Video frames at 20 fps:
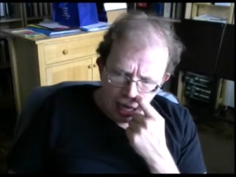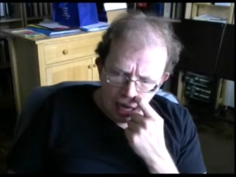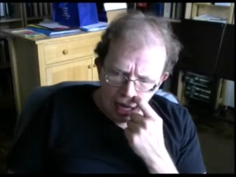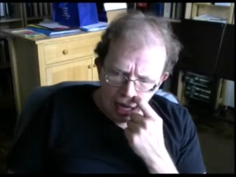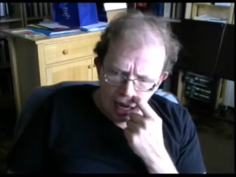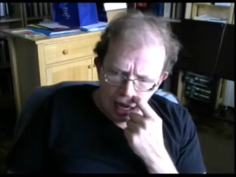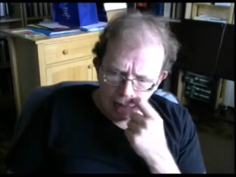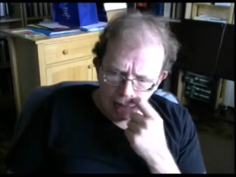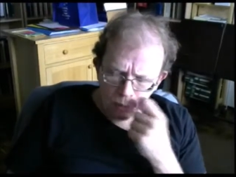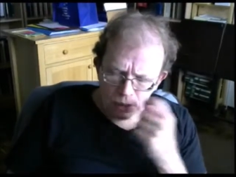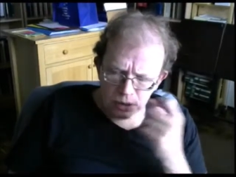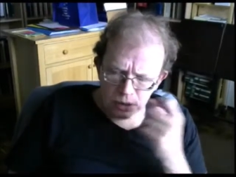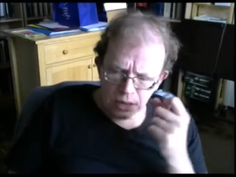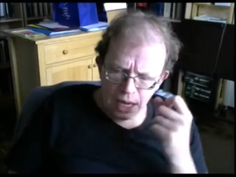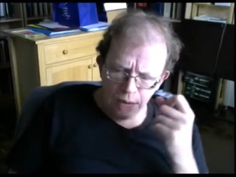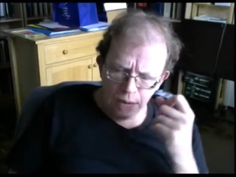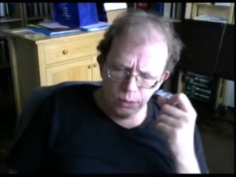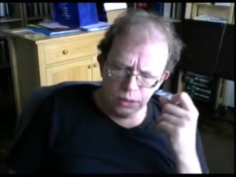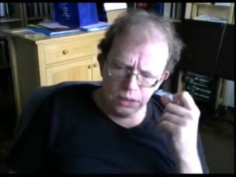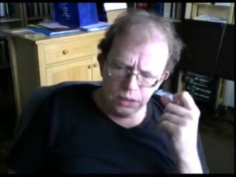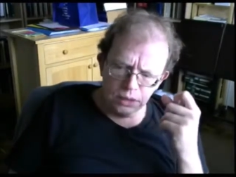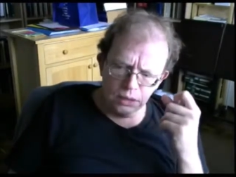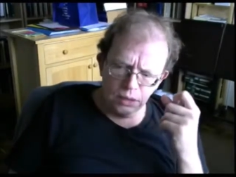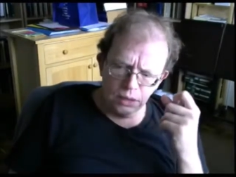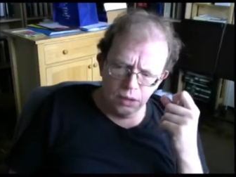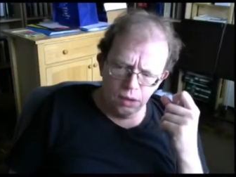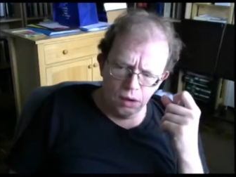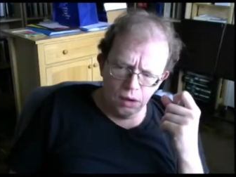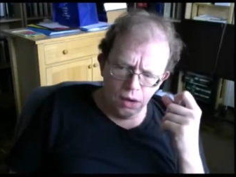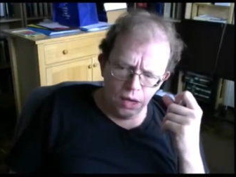I was I was
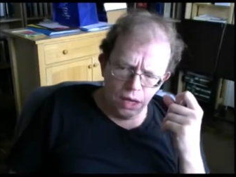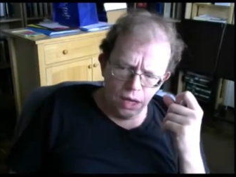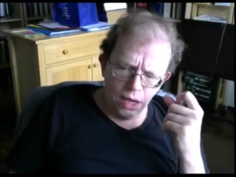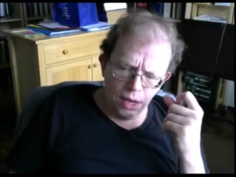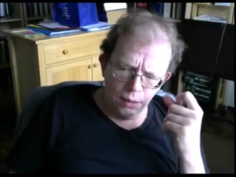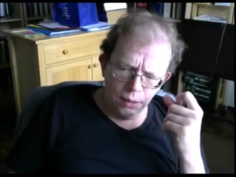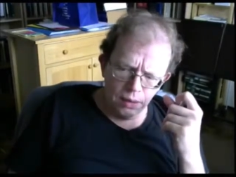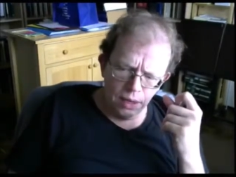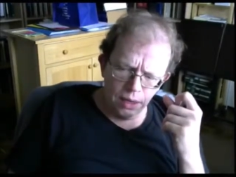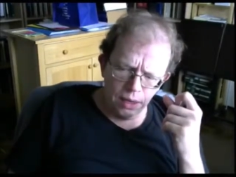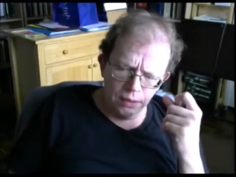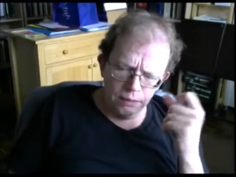I, I,